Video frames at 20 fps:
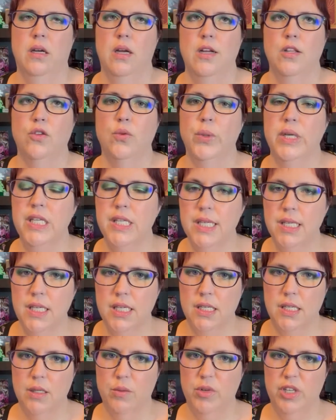the reason
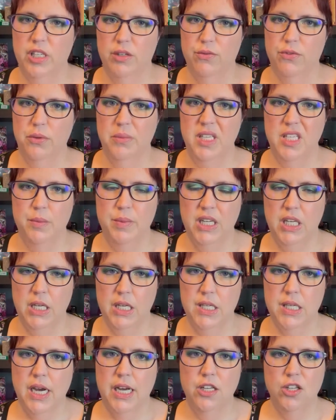it's number 10 for me is
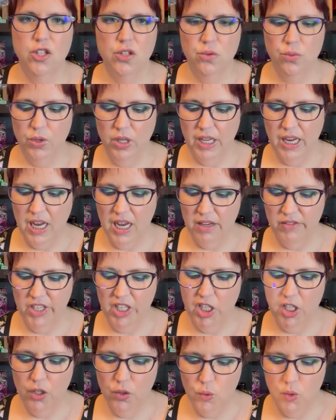because I just really
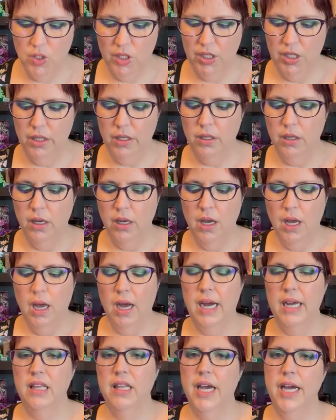haven't used it.
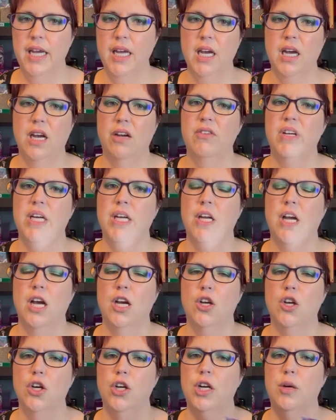I like having a
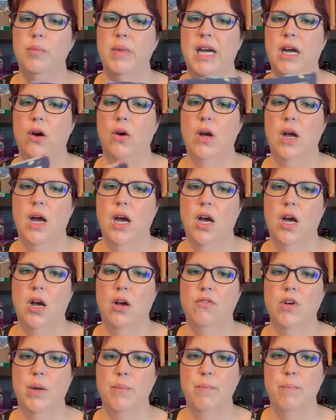good amount
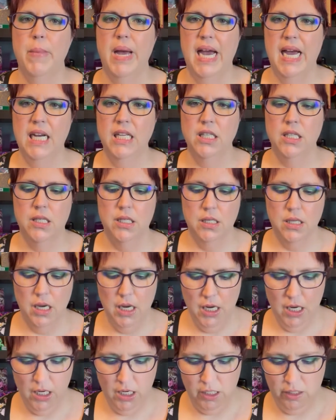of mattes
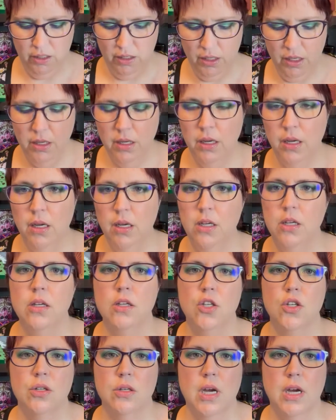and
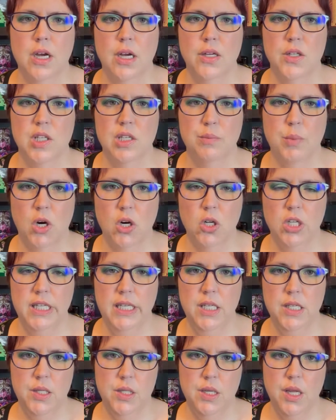
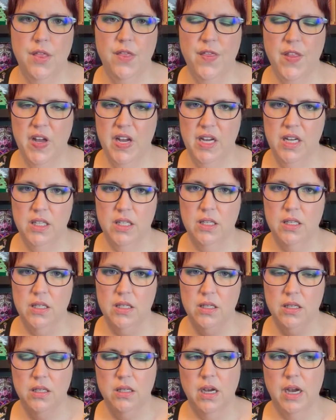sparklies
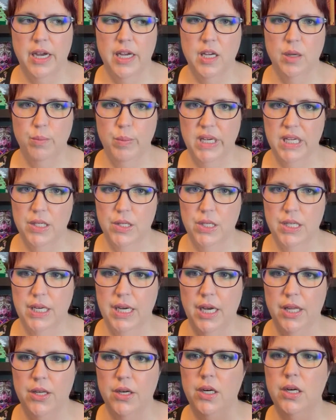that I can mix
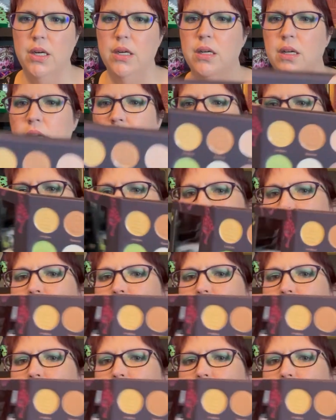together, but